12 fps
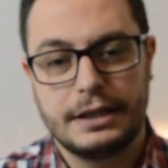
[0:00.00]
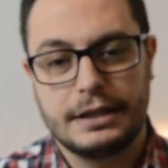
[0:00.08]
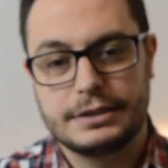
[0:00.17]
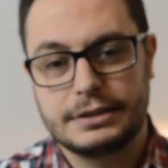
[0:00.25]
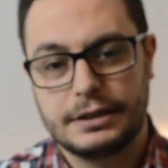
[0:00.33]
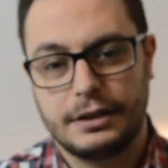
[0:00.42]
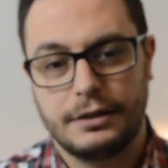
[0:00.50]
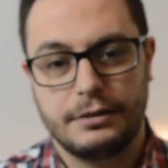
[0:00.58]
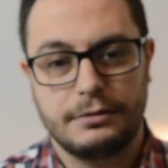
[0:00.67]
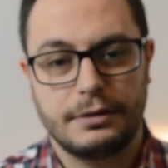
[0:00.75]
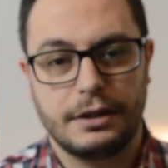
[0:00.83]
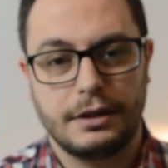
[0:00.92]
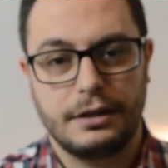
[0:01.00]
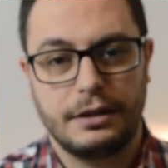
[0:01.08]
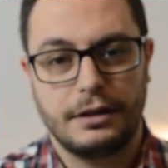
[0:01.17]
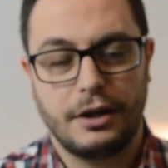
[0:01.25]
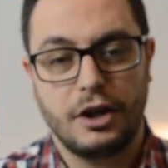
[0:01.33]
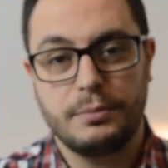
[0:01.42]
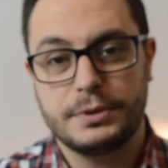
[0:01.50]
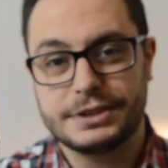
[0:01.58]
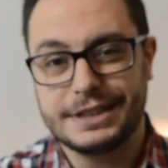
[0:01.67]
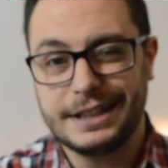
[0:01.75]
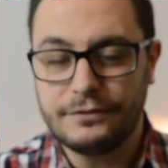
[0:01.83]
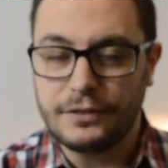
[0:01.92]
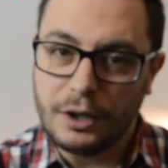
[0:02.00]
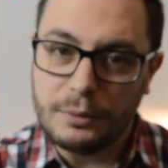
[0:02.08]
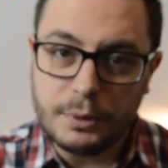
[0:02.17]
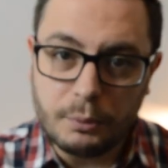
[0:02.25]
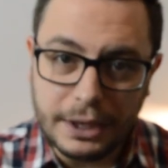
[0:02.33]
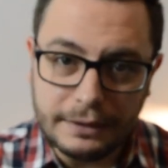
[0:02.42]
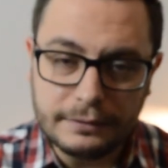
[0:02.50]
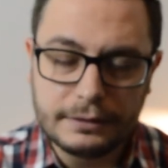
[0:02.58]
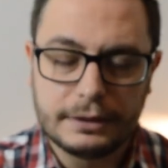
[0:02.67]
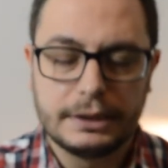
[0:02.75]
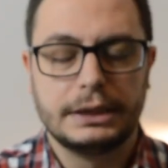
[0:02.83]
So I hope you're safe, I hope you're well.